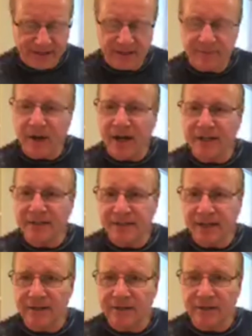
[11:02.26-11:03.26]
Spine
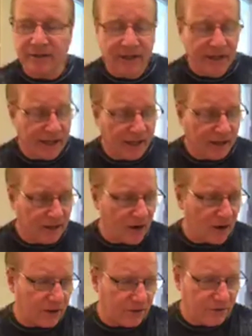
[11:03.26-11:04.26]
Center in
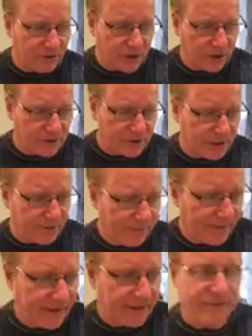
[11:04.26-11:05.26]
Clark, New Jersey
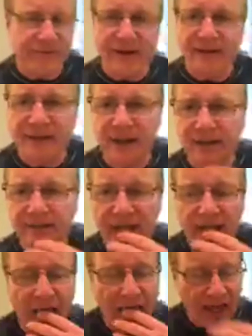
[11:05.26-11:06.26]
is
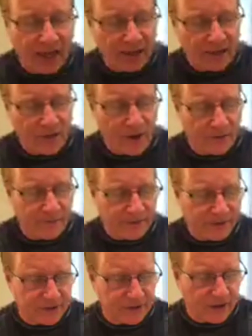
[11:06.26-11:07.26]
fantastic. Let me
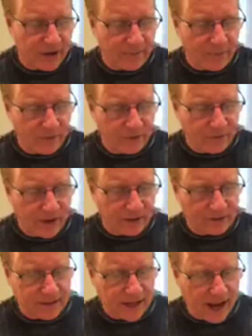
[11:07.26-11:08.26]
just look up all the
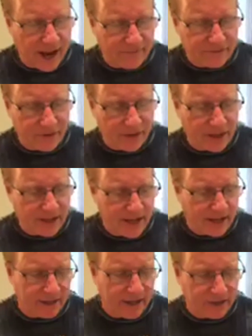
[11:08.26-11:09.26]
records that I have so I can
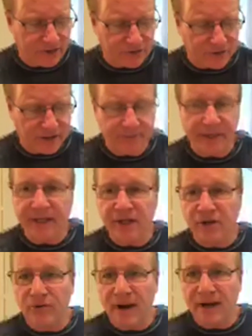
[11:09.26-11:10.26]
get it extremely
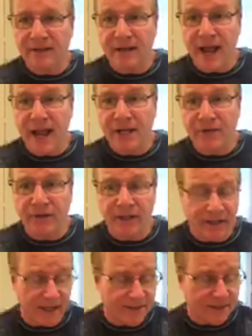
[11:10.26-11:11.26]
correct and accurate
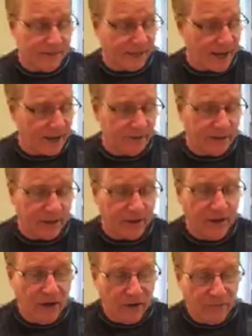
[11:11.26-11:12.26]
in case somebody out there
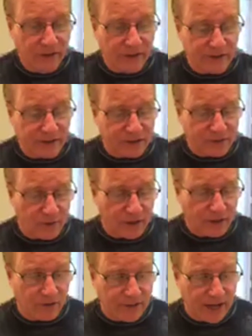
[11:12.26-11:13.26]
really does want
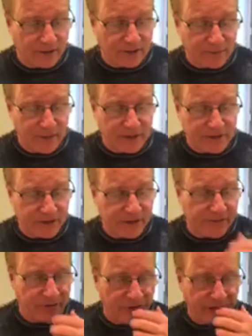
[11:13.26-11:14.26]
to go down, especially
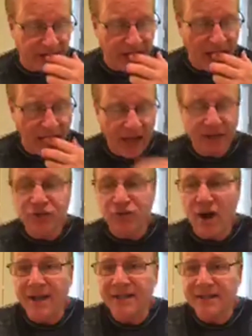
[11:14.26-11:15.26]
if you're in the
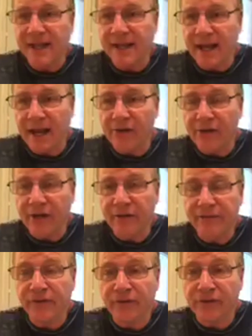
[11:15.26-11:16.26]
tri-state area,
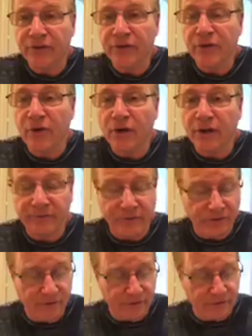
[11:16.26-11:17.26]
if you're in New York, if
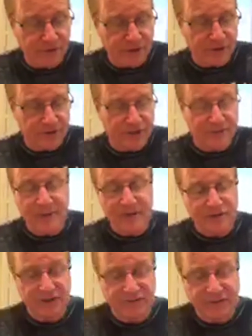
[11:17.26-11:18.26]
you're in New Jersey,
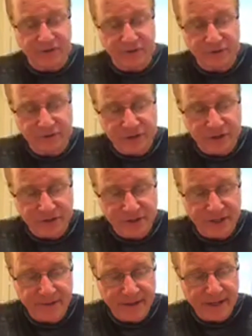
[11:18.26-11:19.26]
especially if you're in New
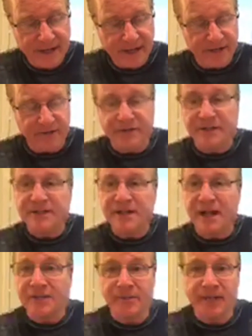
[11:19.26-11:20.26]
Jersey and you're in the
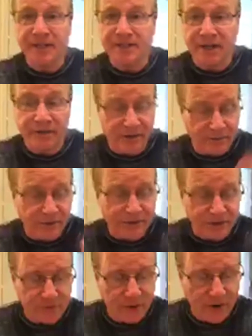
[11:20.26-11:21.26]
Scotch Plains area,
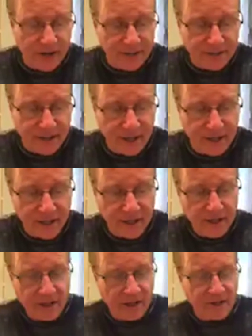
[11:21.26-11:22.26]
which is where I stay,
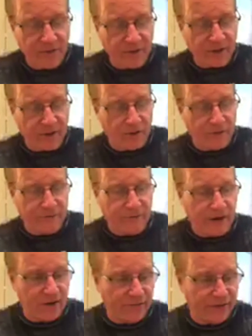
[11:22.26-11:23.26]
and you want to go
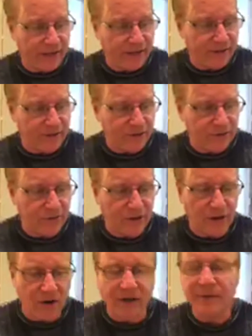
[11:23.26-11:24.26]
right over here to
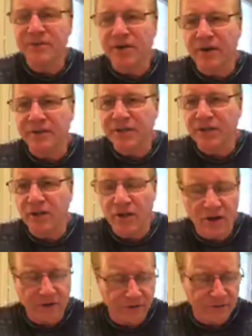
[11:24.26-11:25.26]
Clark. I'm sorry, it's in
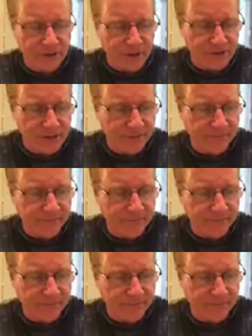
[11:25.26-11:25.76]
Clark, New Jersey.